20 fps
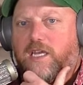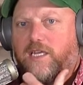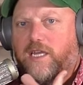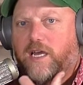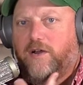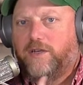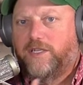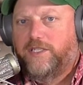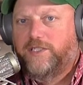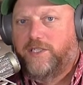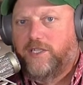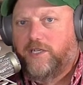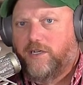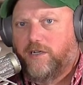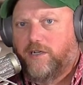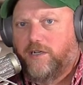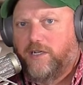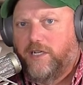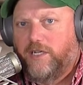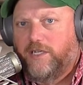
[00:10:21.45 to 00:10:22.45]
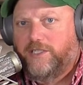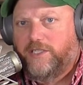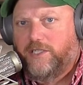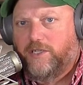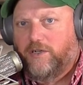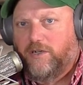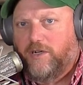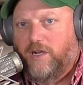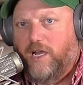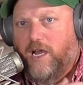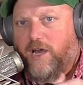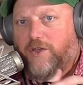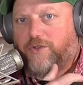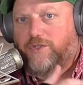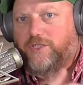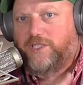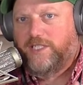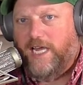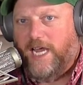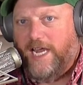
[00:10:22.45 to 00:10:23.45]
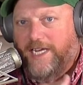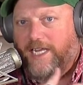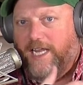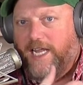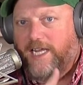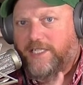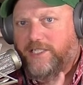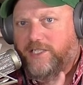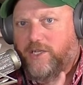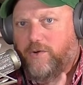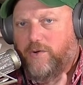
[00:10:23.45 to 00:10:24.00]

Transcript: Now, is there is there other sidelines